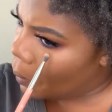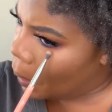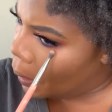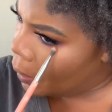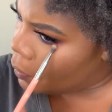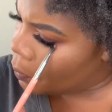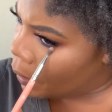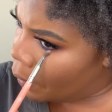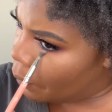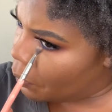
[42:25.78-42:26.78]
And that's what
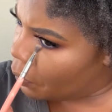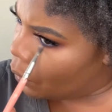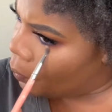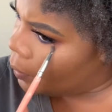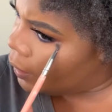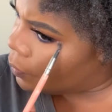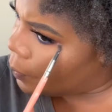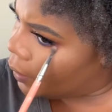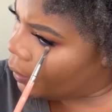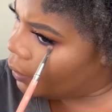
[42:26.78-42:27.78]
we
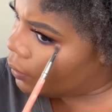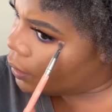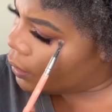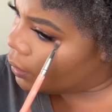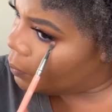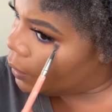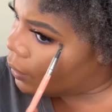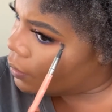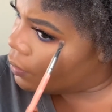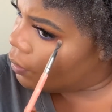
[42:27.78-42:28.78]
experienced,
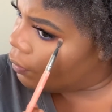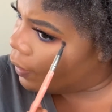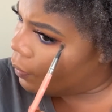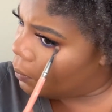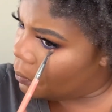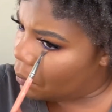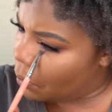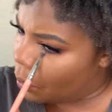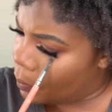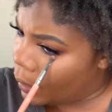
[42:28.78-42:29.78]
because around, you
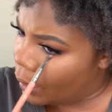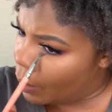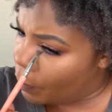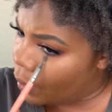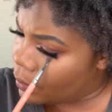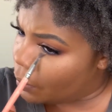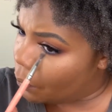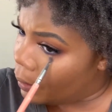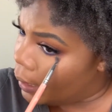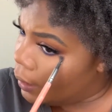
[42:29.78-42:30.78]
know, my dad passing
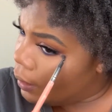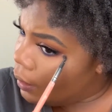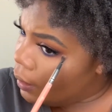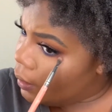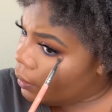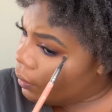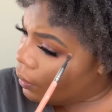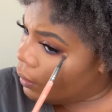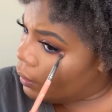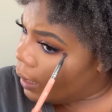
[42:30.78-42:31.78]
away,
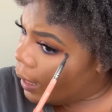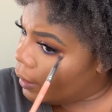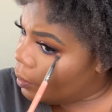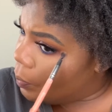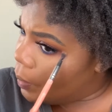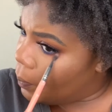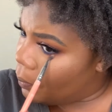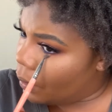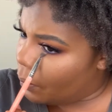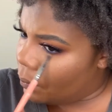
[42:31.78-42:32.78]
a lot of the people
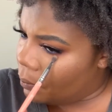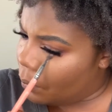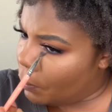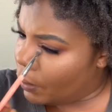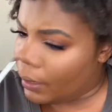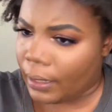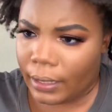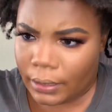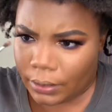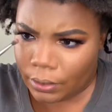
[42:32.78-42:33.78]
that we were
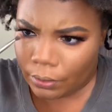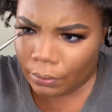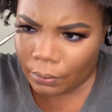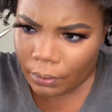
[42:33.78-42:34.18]
connected to,